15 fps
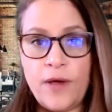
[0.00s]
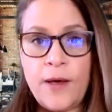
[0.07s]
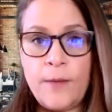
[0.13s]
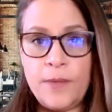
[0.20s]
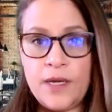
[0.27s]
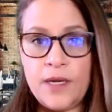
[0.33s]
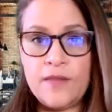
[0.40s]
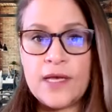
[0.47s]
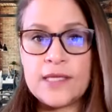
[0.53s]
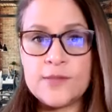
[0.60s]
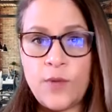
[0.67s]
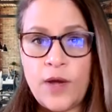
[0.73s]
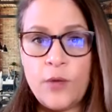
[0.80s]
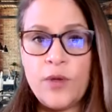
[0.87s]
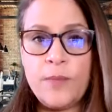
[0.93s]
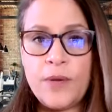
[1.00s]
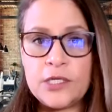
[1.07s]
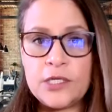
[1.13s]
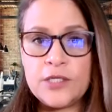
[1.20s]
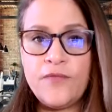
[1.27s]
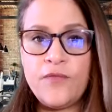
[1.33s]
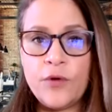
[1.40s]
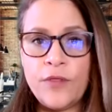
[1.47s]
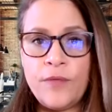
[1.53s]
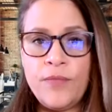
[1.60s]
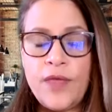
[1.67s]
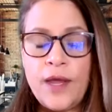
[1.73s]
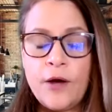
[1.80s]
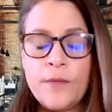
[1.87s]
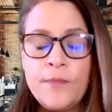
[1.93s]
company. That's why we budget for them
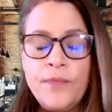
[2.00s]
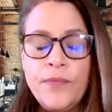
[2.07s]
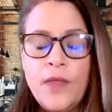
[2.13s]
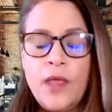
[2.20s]
there.